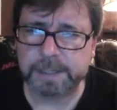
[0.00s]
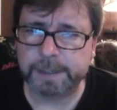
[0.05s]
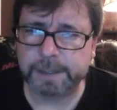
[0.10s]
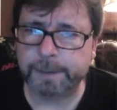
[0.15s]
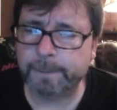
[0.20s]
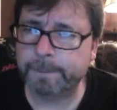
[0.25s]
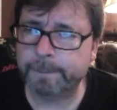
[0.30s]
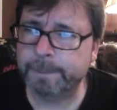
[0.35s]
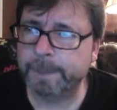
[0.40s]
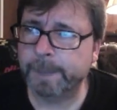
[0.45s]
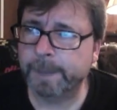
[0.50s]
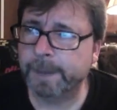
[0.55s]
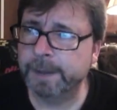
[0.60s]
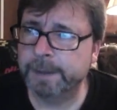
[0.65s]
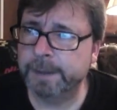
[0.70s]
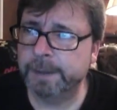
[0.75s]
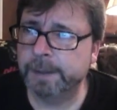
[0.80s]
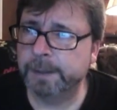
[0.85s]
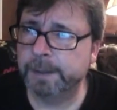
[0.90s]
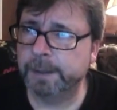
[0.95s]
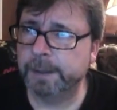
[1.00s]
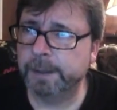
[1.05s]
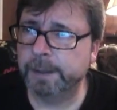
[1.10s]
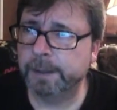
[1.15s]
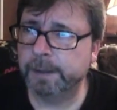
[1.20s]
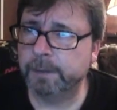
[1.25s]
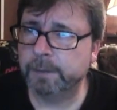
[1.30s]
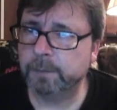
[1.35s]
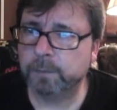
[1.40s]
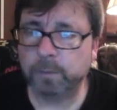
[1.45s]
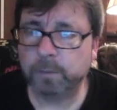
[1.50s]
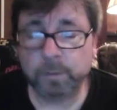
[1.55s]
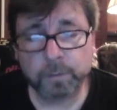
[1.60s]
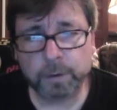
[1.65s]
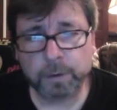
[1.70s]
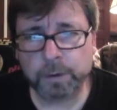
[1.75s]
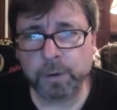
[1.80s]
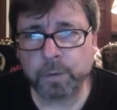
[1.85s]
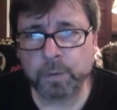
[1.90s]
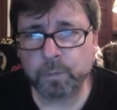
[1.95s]
now.
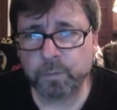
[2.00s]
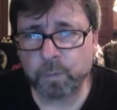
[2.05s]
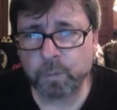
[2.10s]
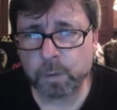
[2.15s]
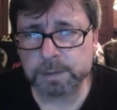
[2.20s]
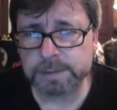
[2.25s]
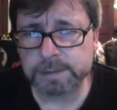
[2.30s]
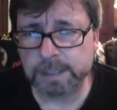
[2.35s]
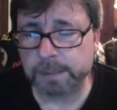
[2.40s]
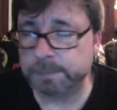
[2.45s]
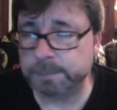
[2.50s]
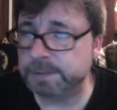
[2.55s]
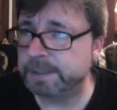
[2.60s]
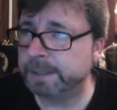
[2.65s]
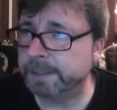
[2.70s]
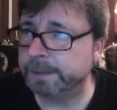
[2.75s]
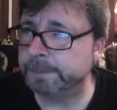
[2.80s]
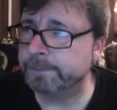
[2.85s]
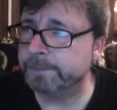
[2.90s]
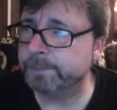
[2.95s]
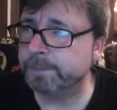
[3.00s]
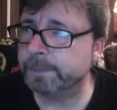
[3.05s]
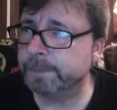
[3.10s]
Or, no, 4 times now.